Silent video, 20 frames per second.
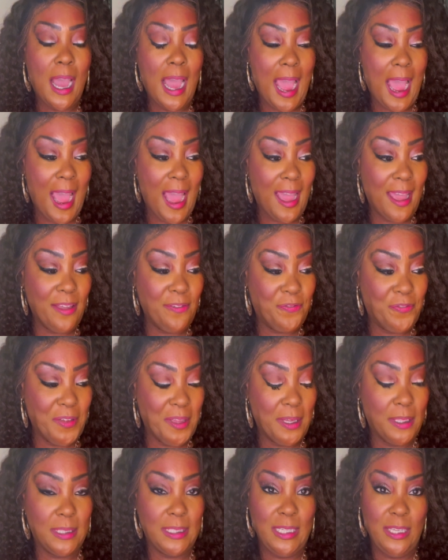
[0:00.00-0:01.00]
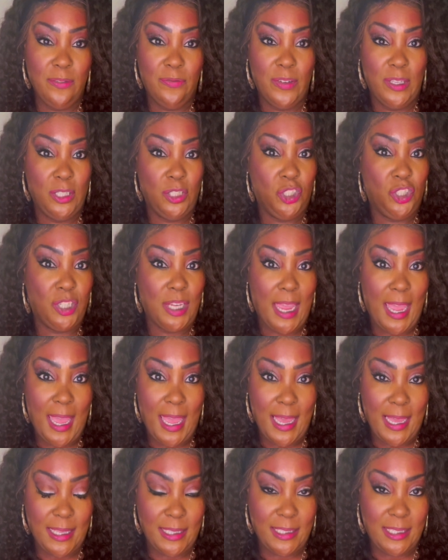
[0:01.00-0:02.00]
I feel even
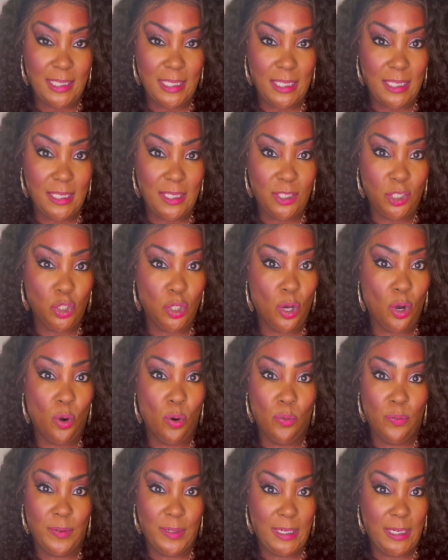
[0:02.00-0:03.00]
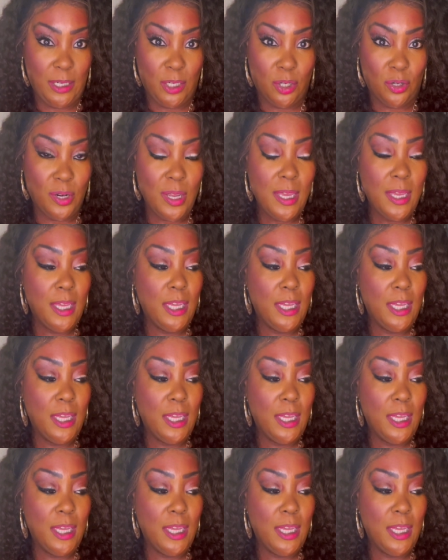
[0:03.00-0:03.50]
Jazzy over there